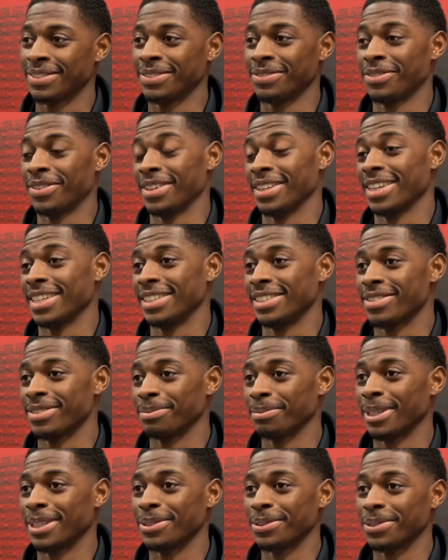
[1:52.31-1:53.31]
relegation
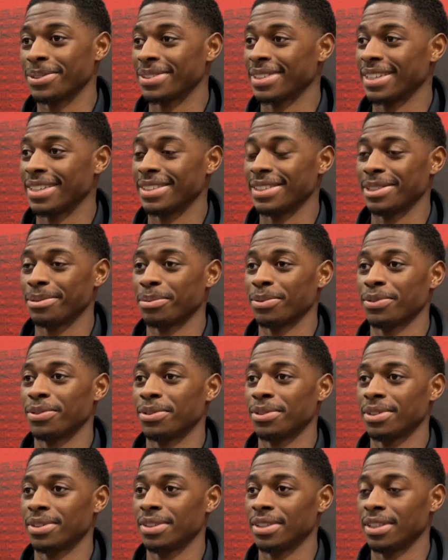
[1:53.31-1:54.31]
battles like this
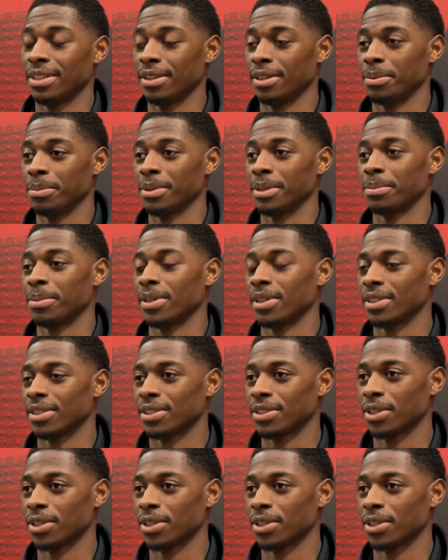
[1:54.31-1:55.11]
before in the past,